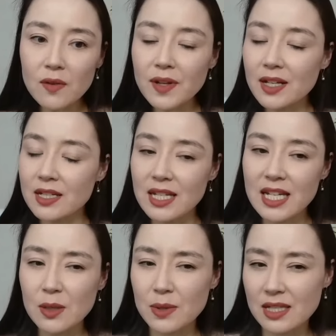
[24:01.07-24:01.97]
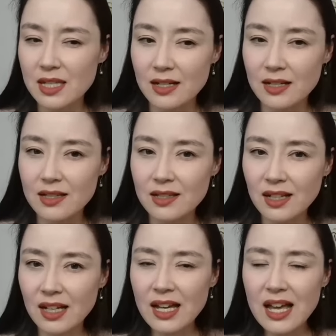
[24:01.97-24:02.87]
continuous tense.
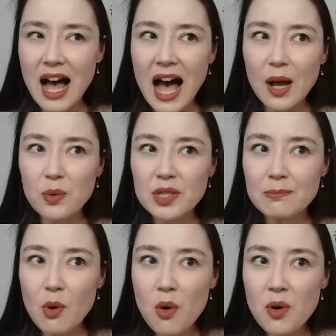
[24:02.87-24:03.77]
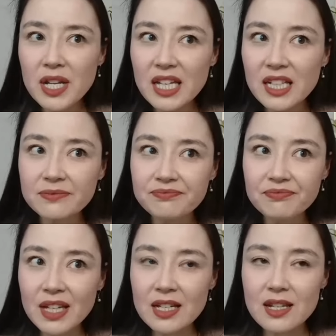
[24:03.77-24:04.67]
I was born in
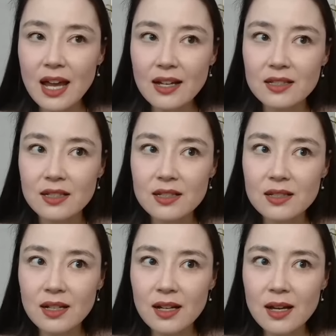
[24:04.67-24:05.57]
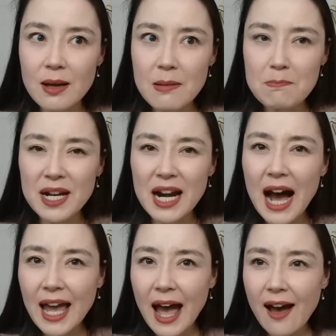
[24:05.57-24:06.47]
Texas, but I
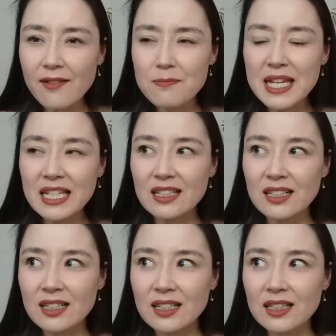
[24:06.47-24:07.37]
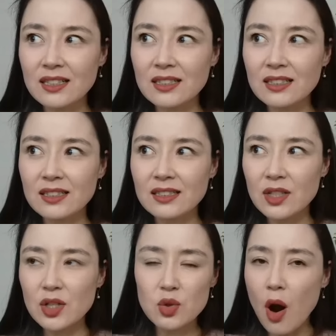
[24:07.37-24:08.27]
have been
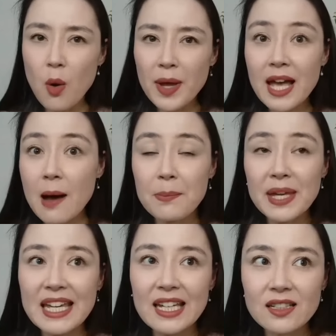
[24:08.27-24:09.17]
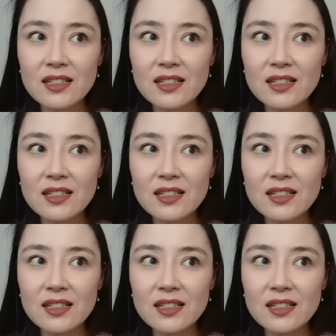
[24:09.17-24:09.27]
growing up in